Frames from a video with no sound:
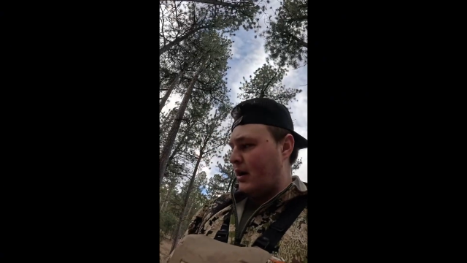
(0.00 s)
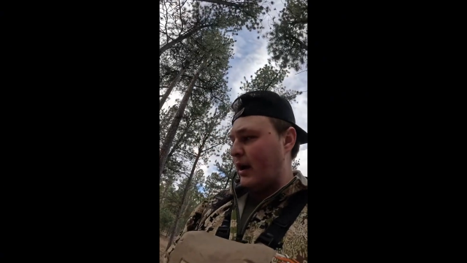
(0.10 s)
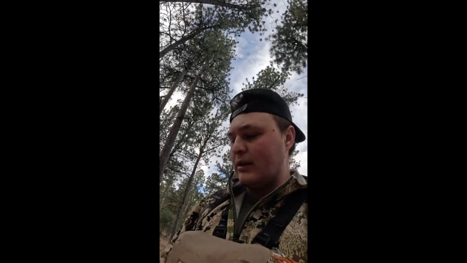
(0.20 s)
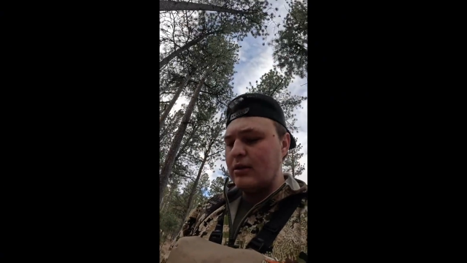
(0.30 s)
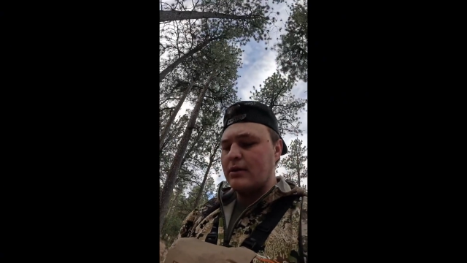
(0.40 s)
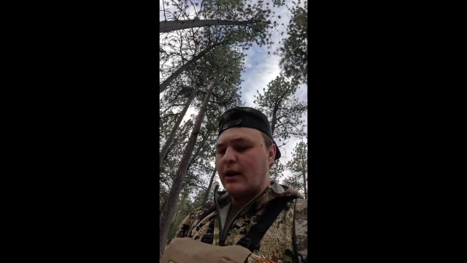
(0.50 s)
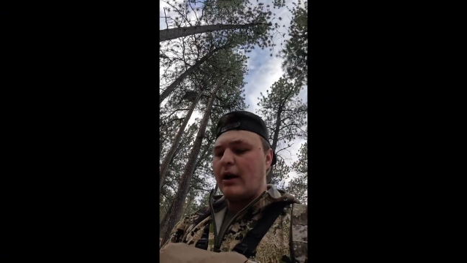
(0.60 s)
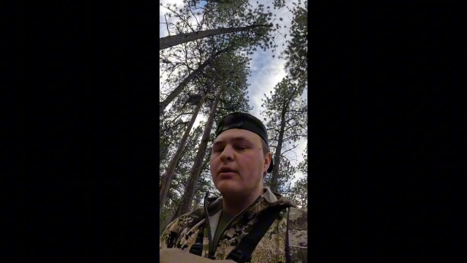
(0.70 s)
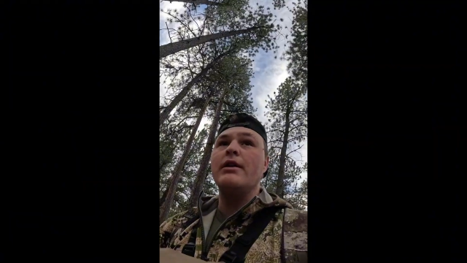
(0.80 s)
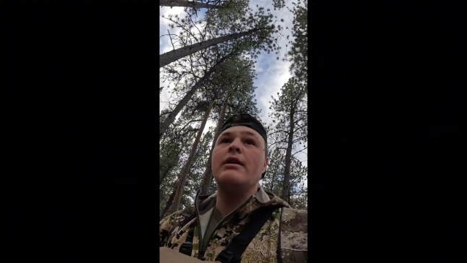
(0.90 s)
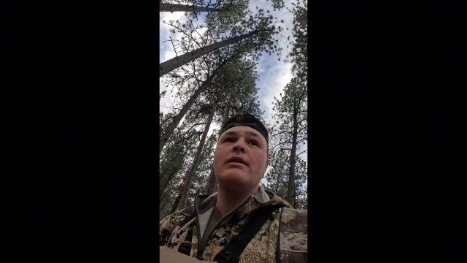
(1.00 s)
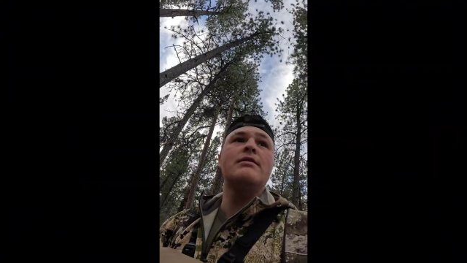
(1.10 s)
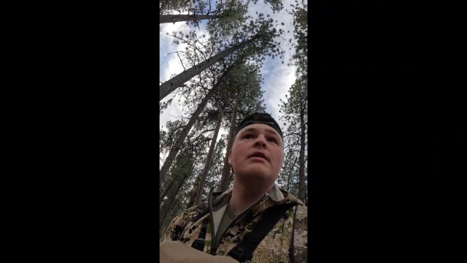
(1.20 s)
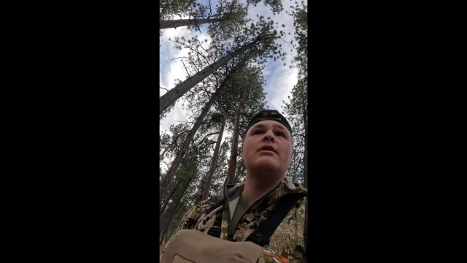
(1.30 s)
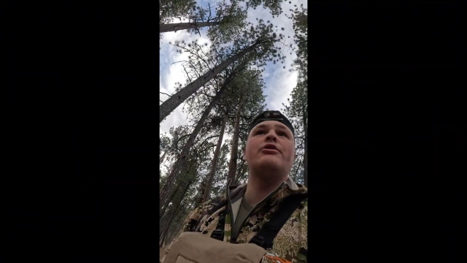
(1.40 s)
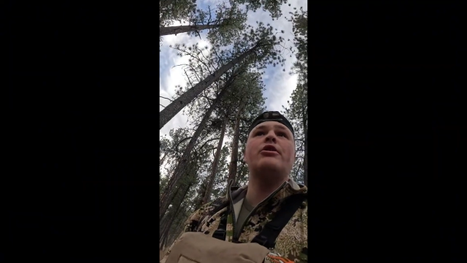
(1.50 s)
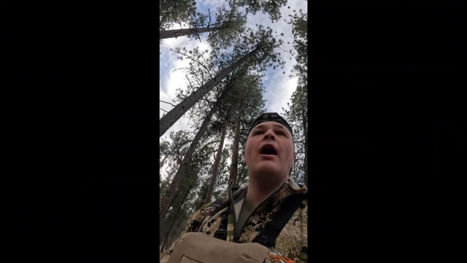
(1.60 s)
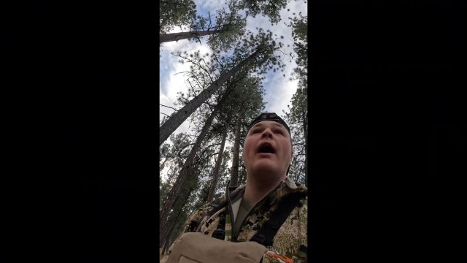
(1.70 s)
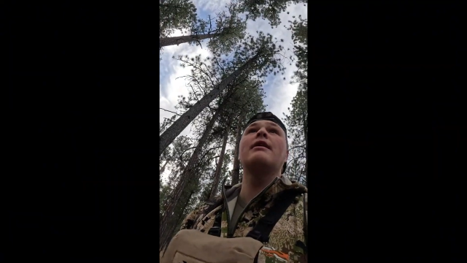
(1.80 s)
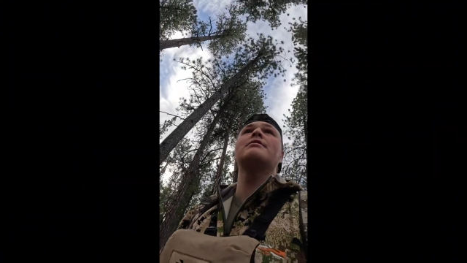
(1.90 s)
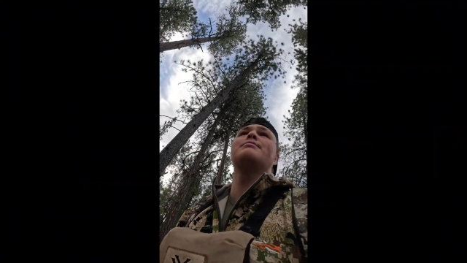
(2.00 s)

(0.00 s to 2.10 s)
I looked down and I saw tracks,